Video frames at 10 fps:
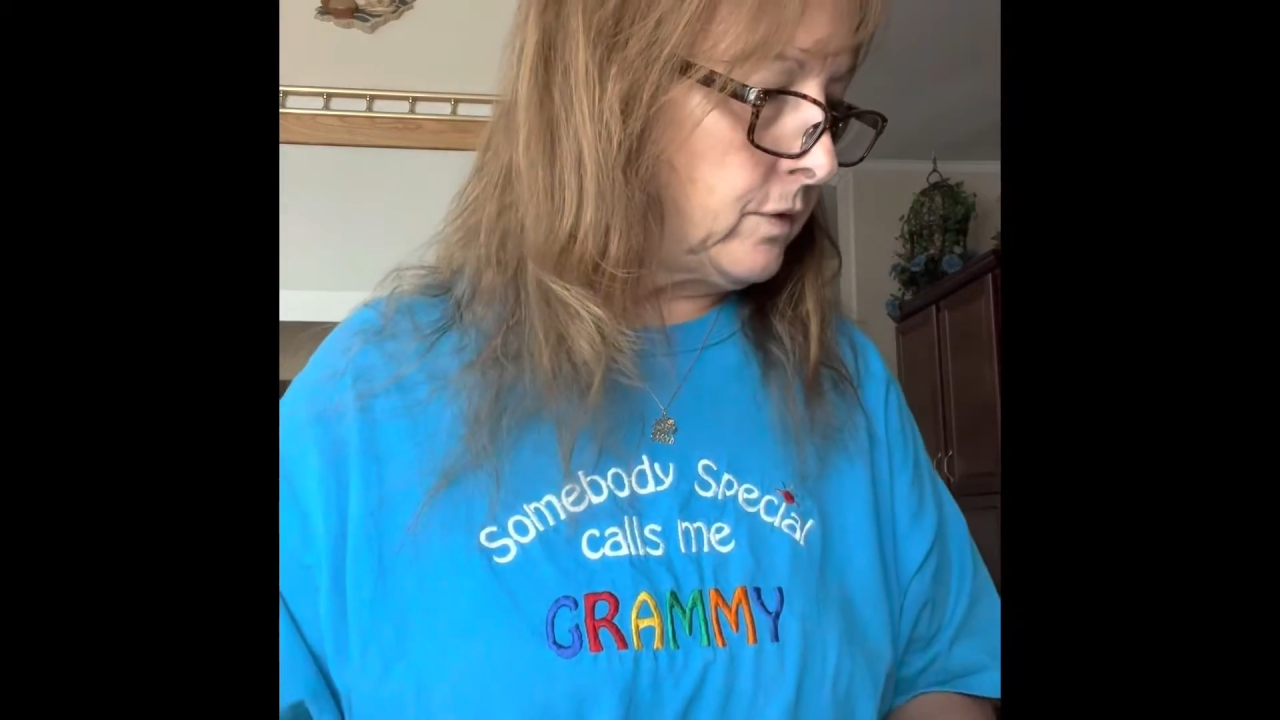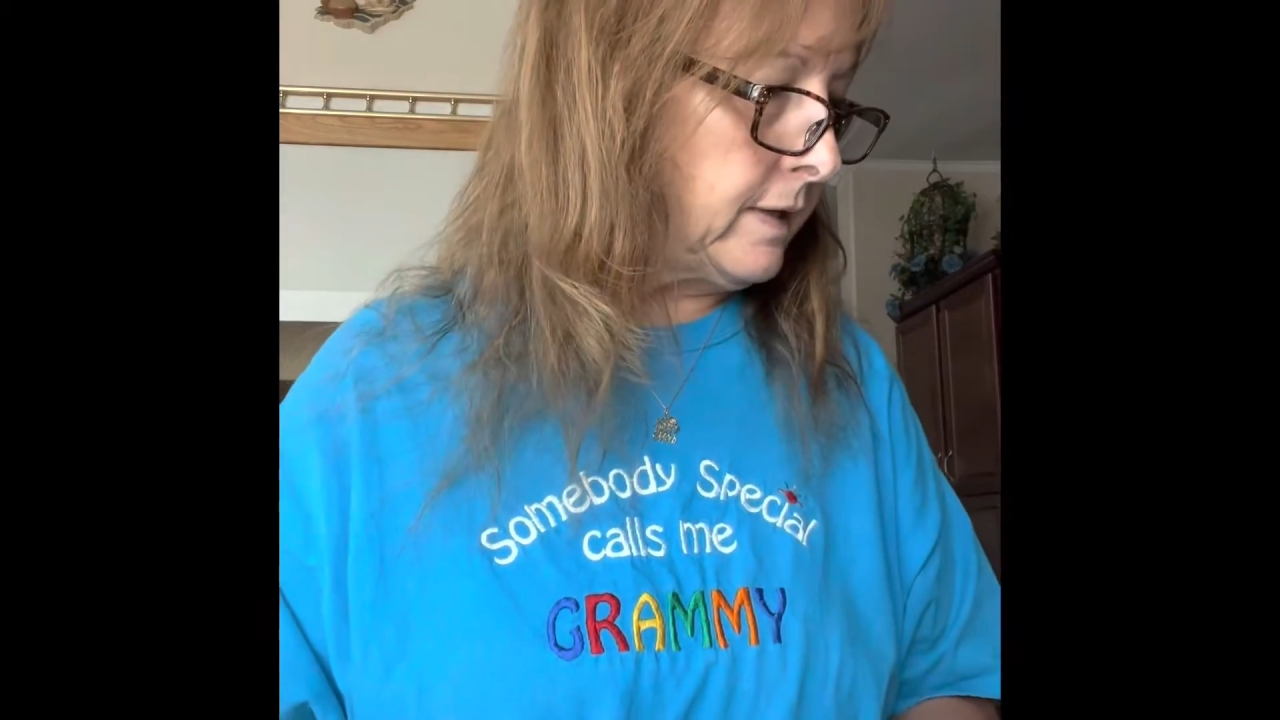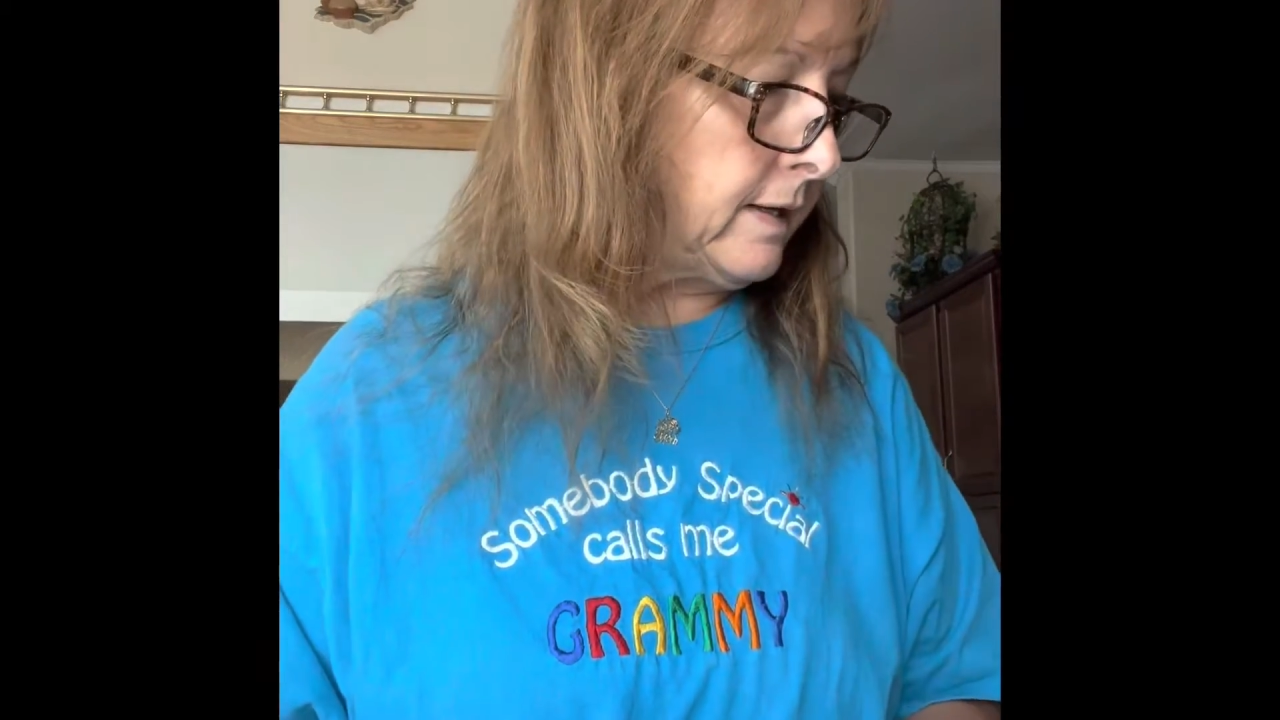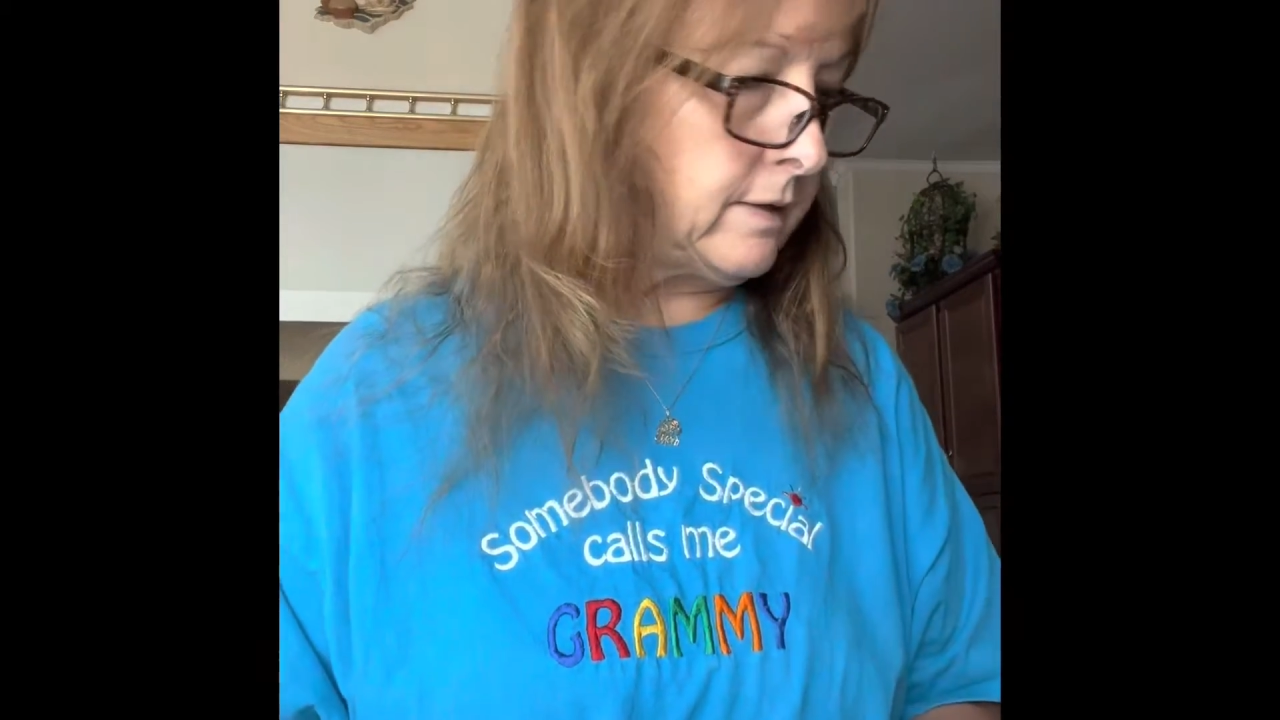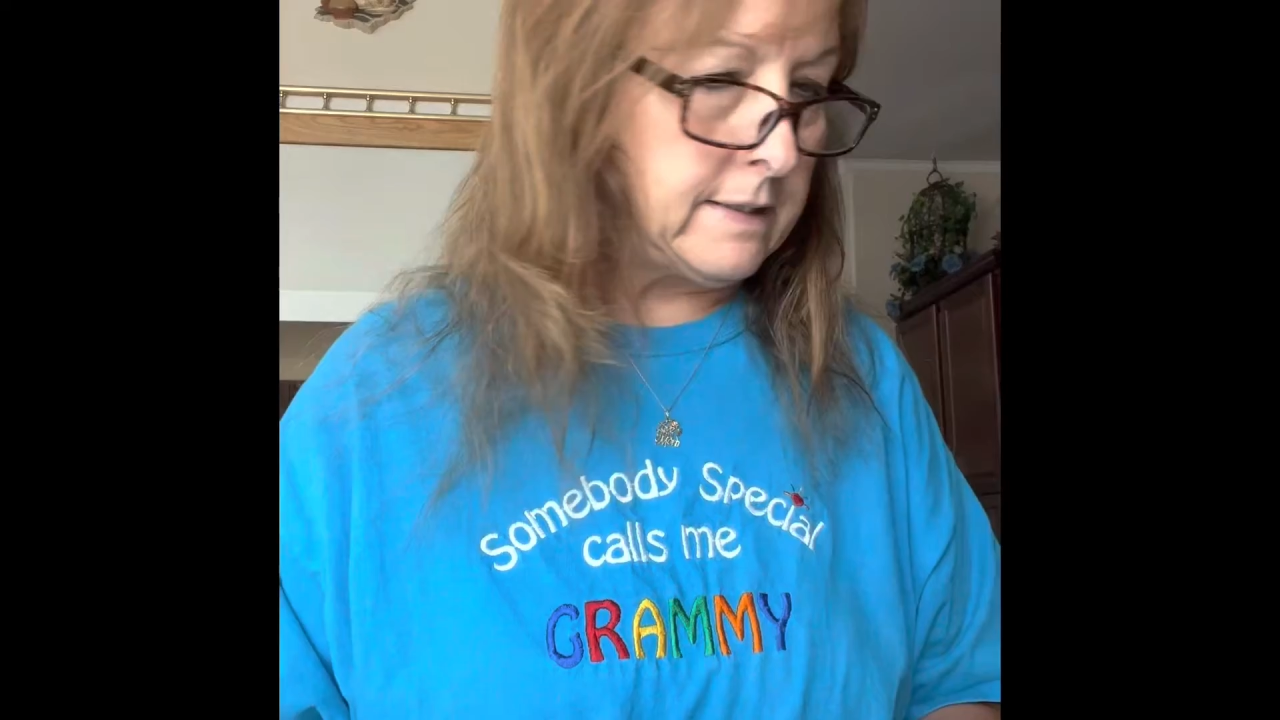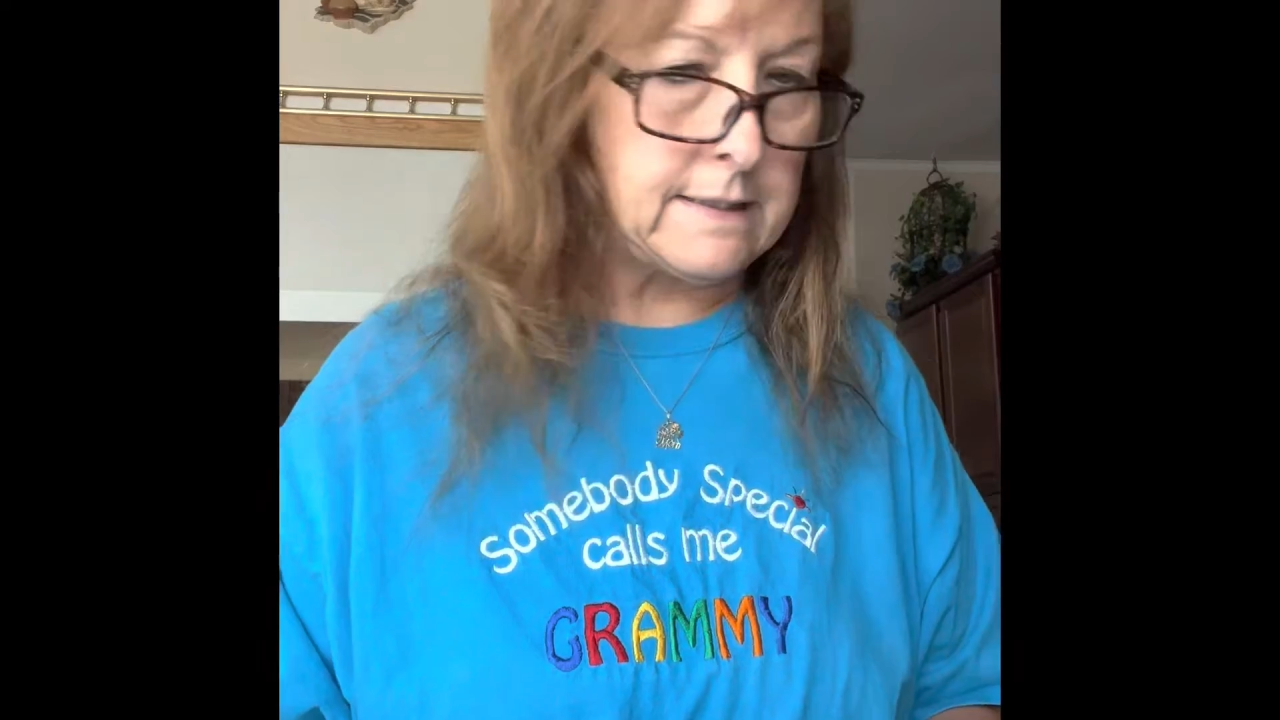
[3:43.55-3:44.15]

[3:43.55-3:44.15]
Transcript: carrot